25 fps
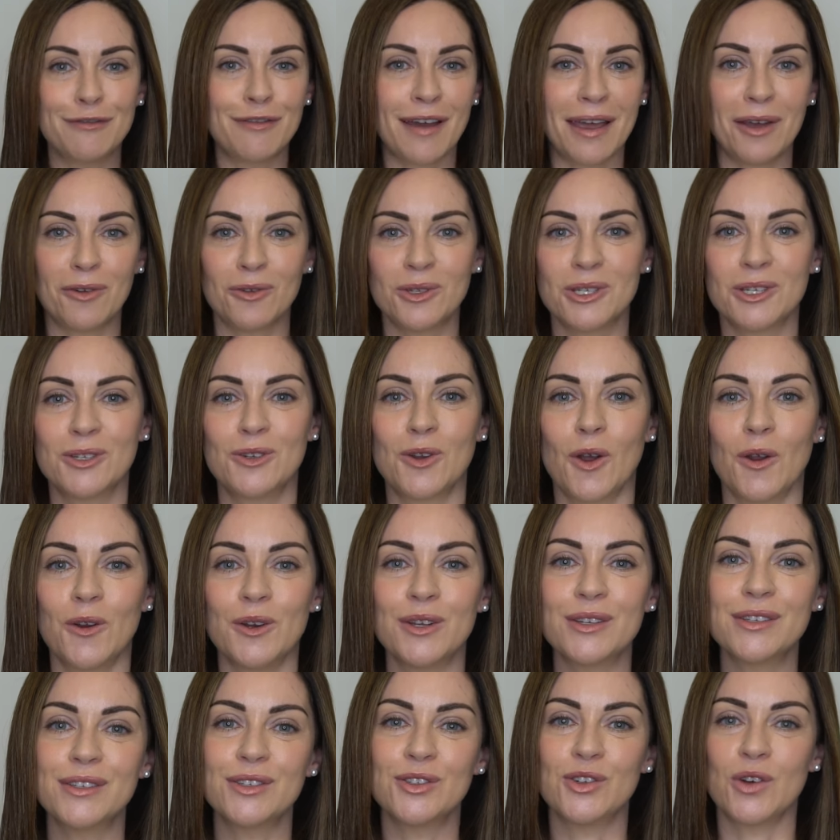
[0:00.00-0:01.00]
fail to
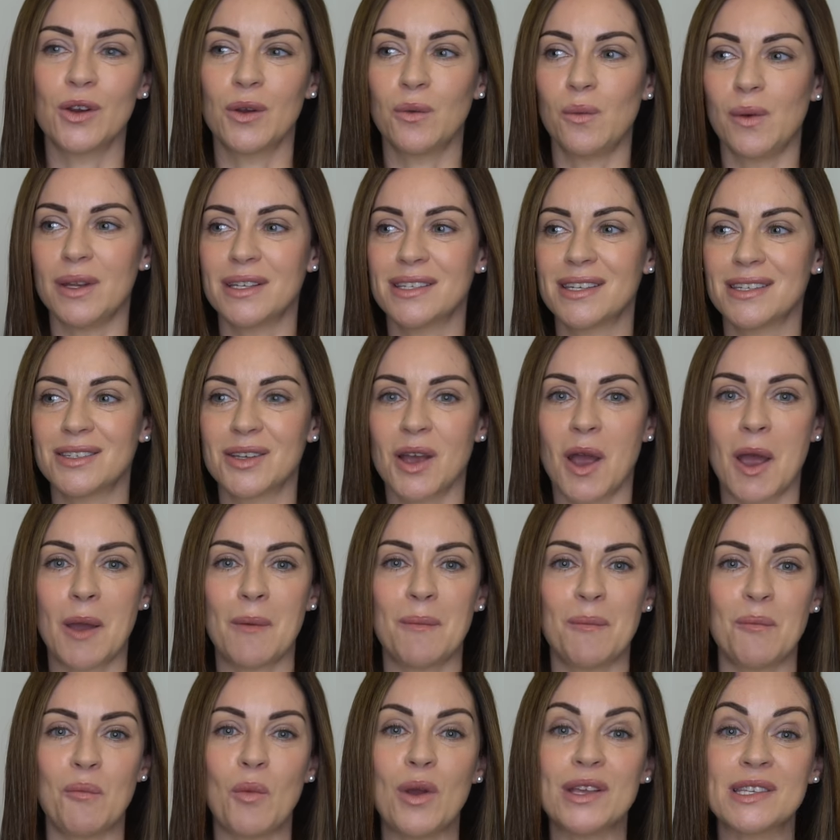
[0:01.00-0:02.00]
notice during winter
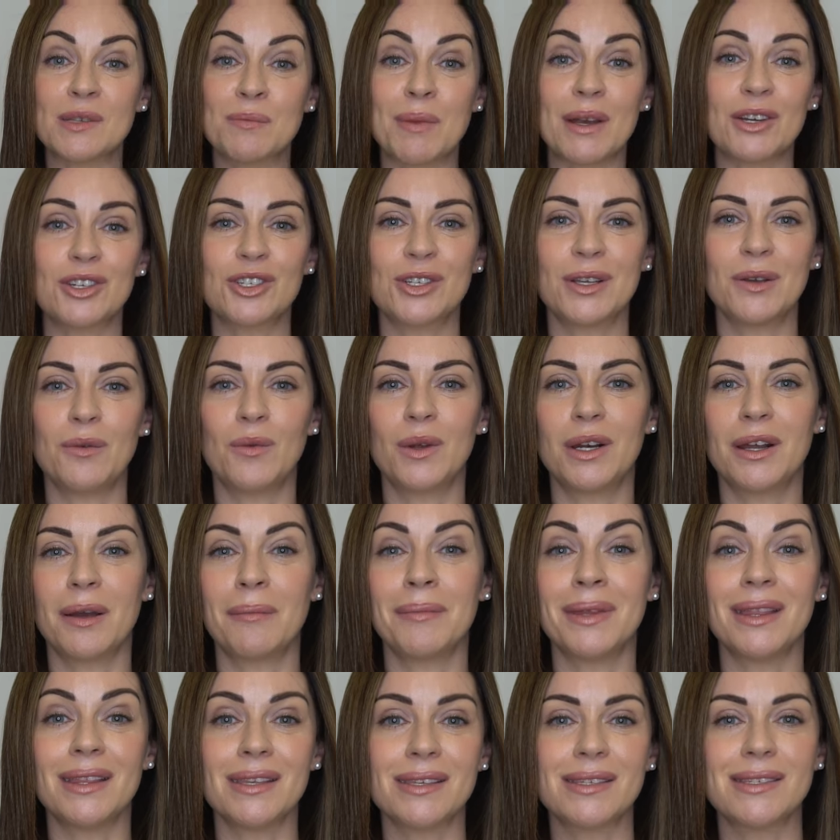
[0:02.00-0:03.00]
time, especially when I'm
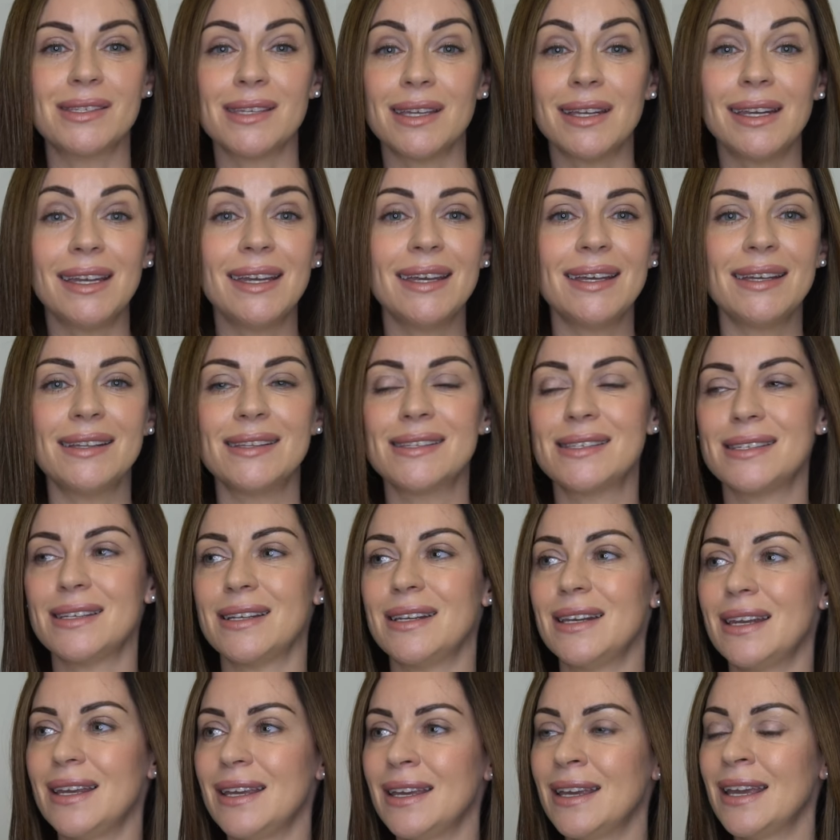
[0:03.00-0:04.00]
in the city in
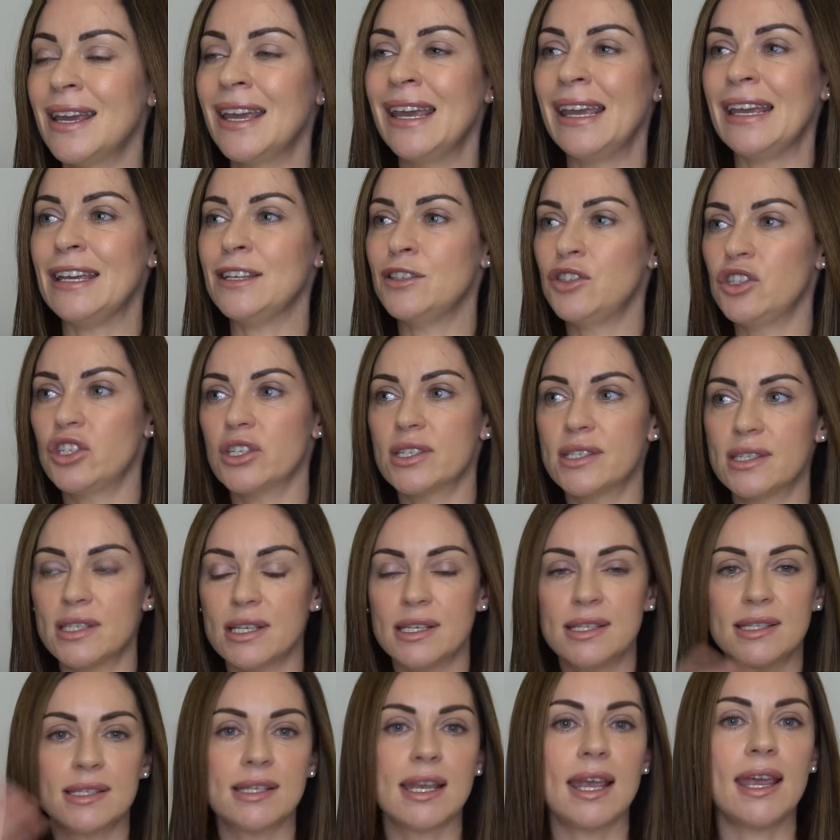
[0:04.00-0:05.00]
Sydney, is just the
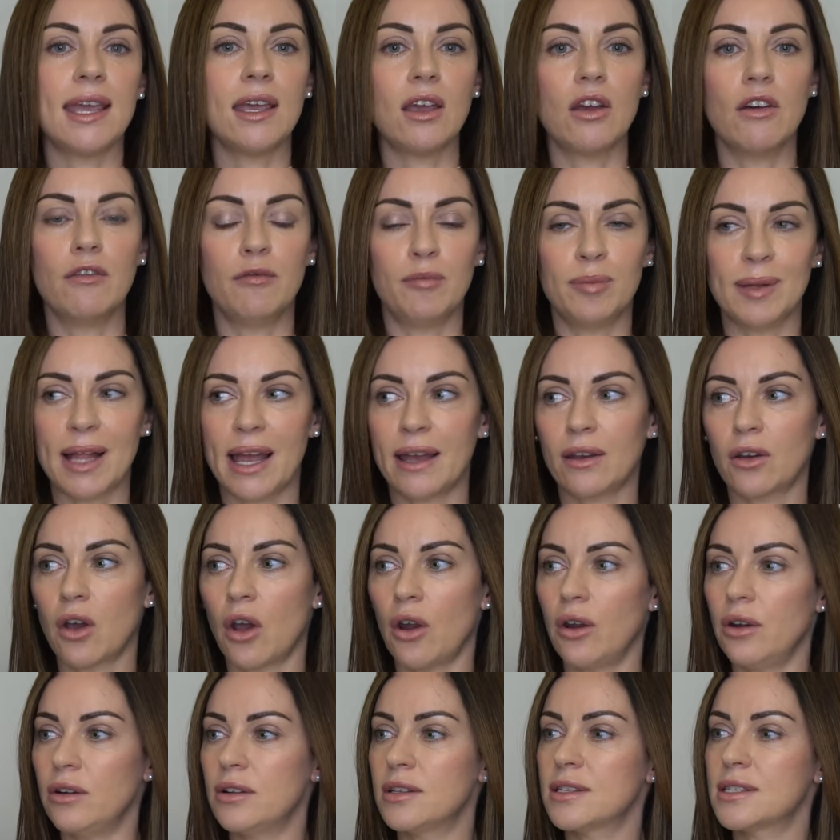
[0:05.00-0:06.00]
sea of black
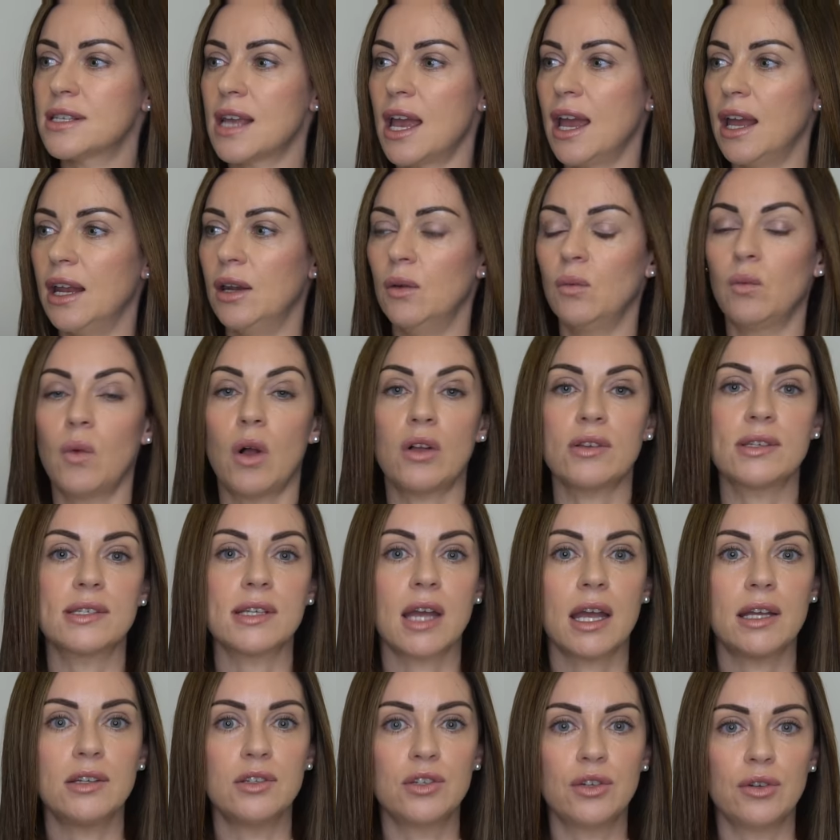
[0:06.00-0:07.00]
coats. And whilst
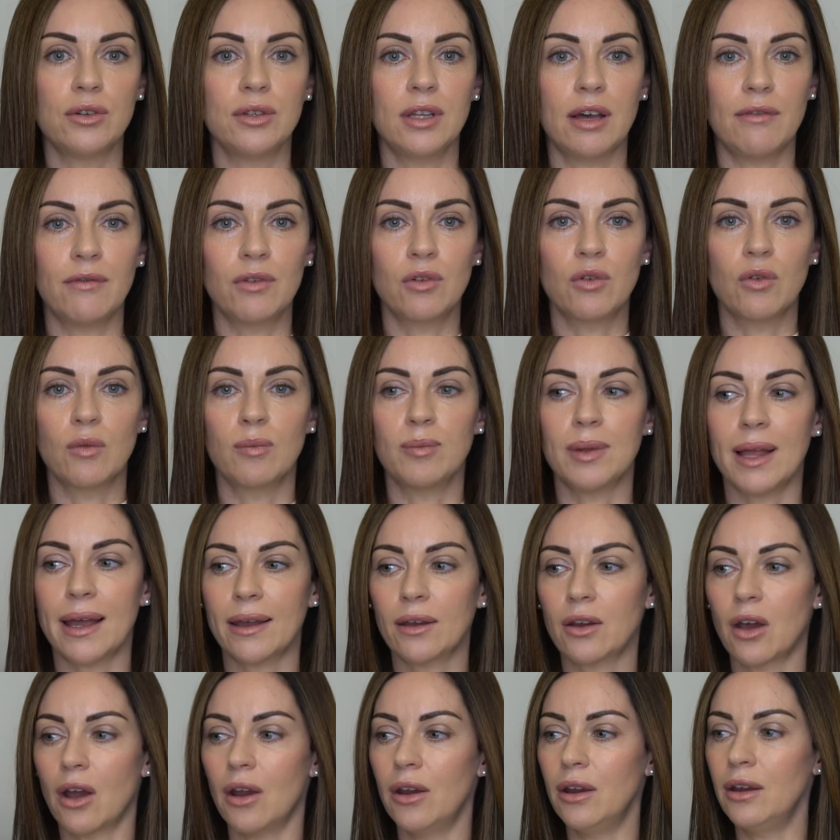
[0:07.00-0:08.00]
I do love a good
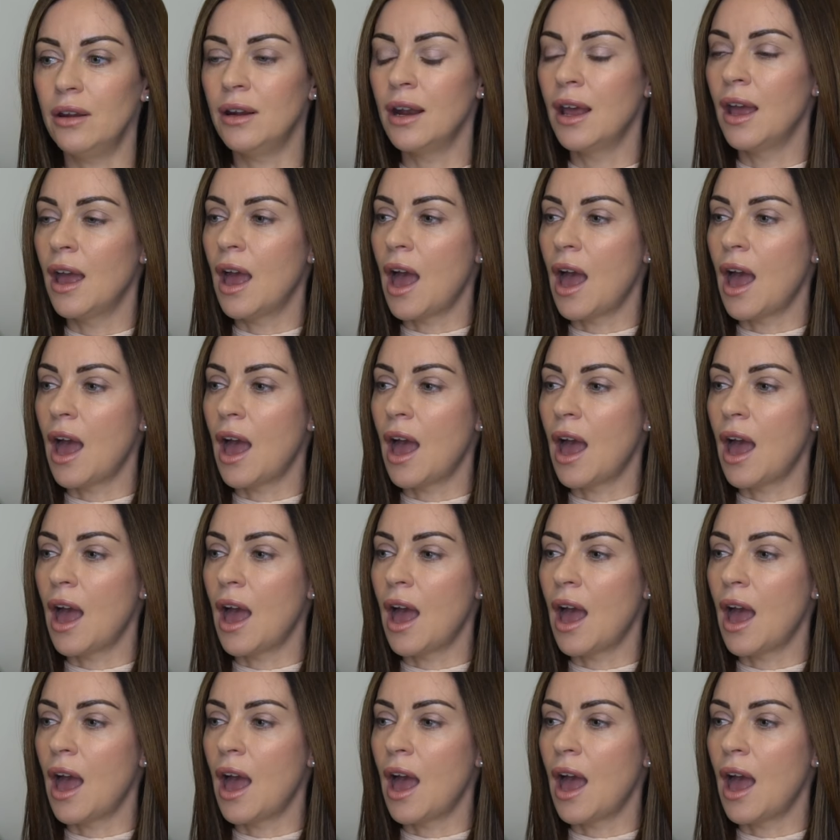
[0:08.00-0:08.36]
black coat,